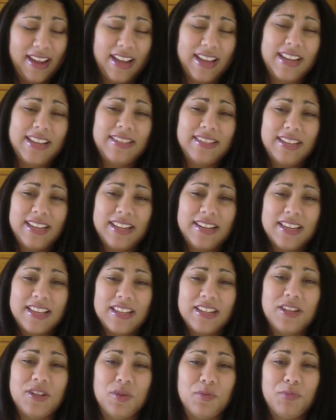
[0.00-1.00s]
And I see
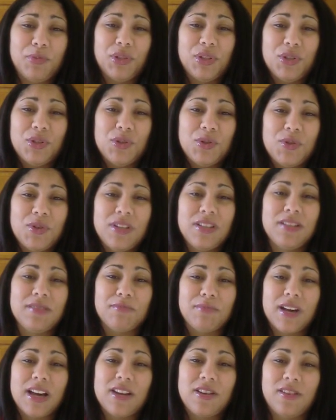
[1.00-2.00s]
another little blue
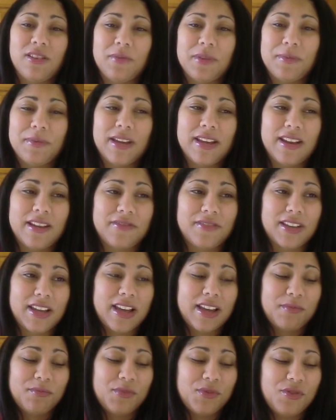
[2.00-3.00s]
bottle on my bed after
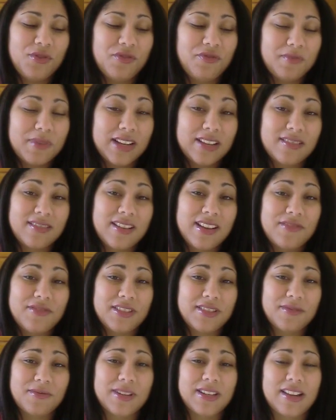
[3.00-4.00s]
I moved my
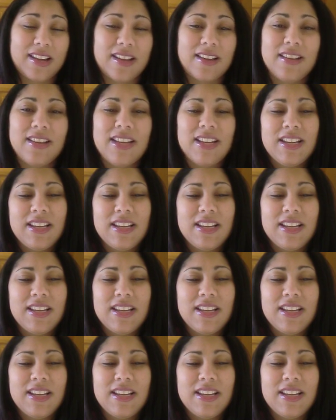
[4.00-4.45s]
covers and whatnot.